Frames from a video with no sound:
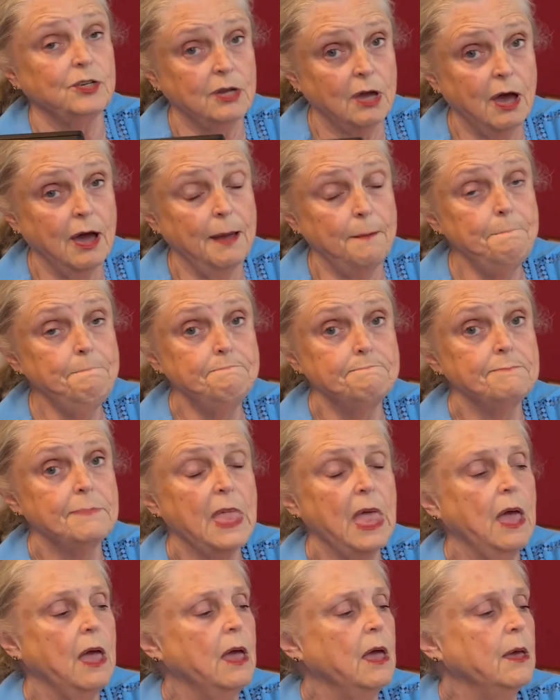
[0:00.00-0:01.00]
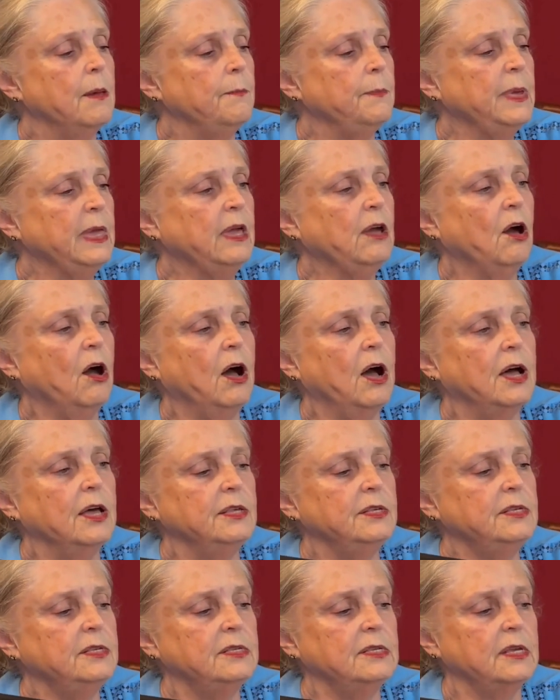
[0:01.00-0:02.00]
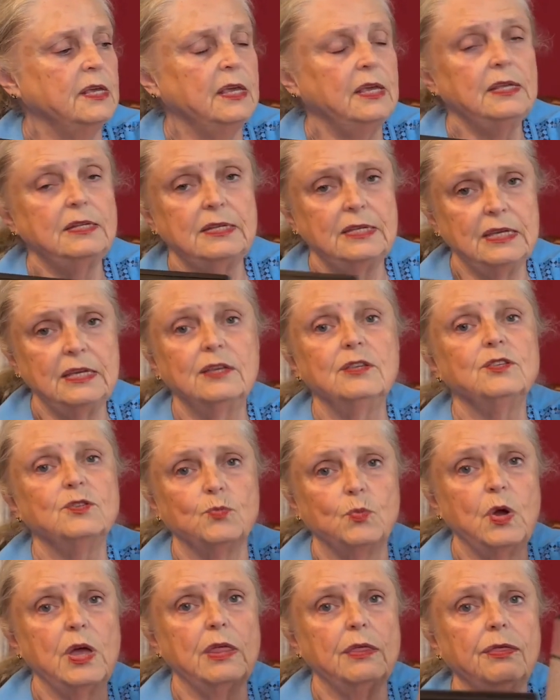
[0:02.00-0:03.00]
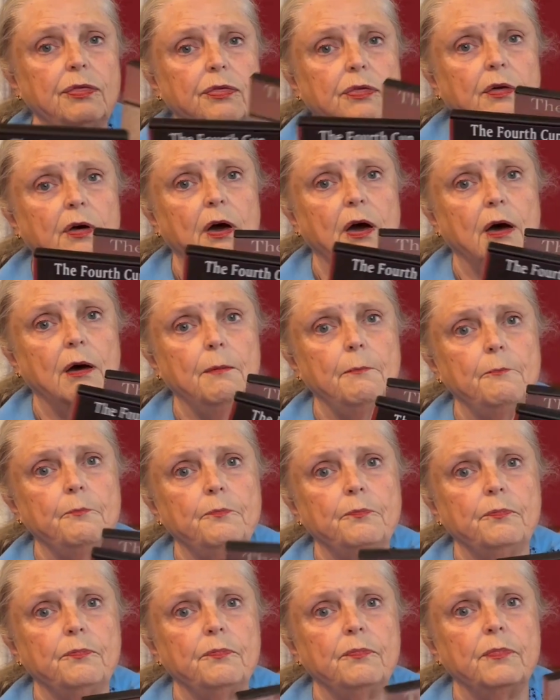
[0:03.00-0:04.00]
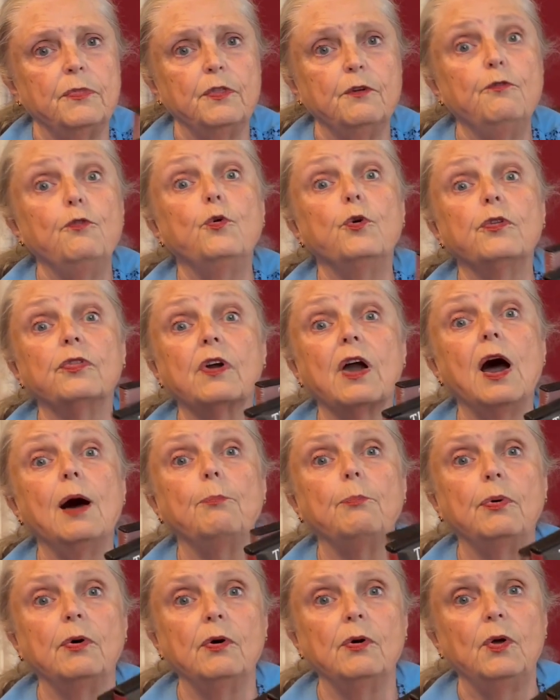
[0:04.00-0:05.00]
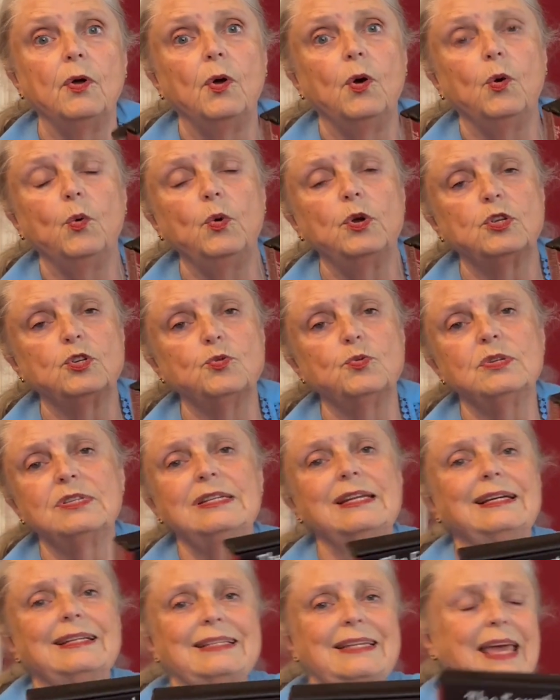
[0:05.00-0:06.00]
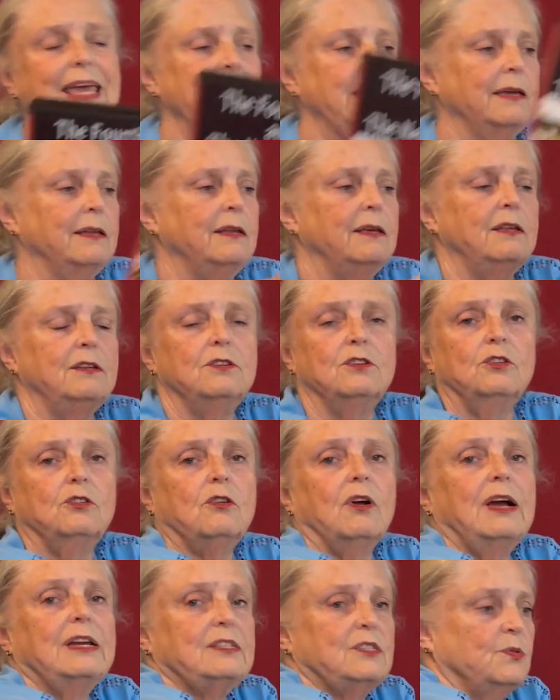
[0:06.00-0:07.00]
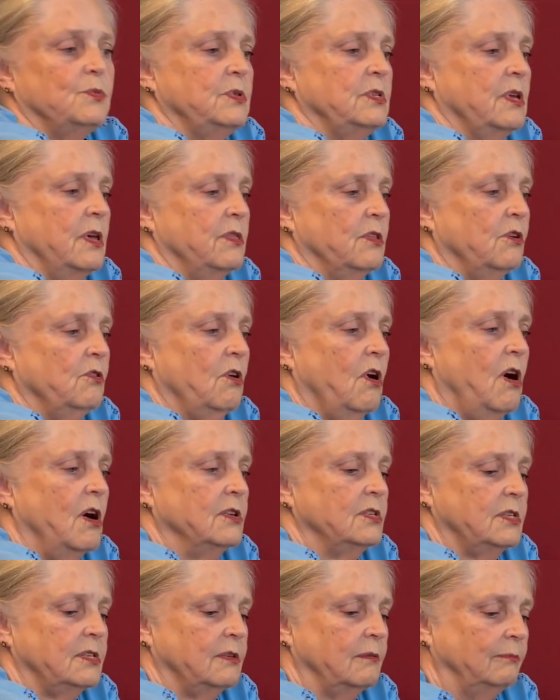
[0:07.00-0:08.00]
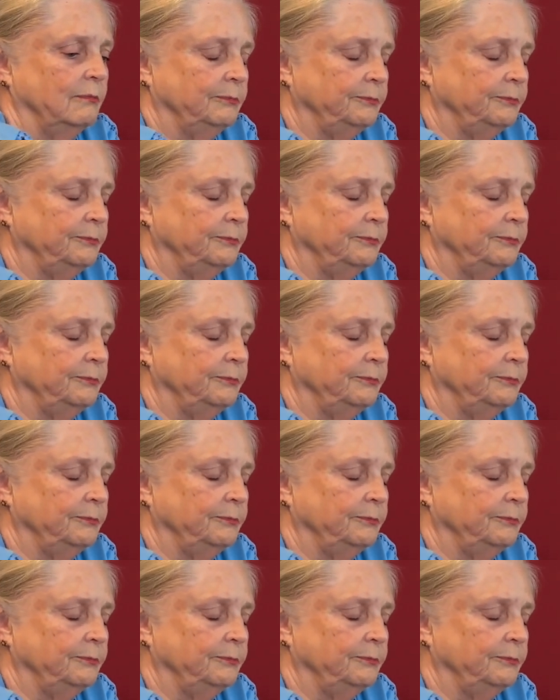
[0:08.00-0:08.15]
time because it deals with the fourth cup, which was not taken until Christ was on the cross.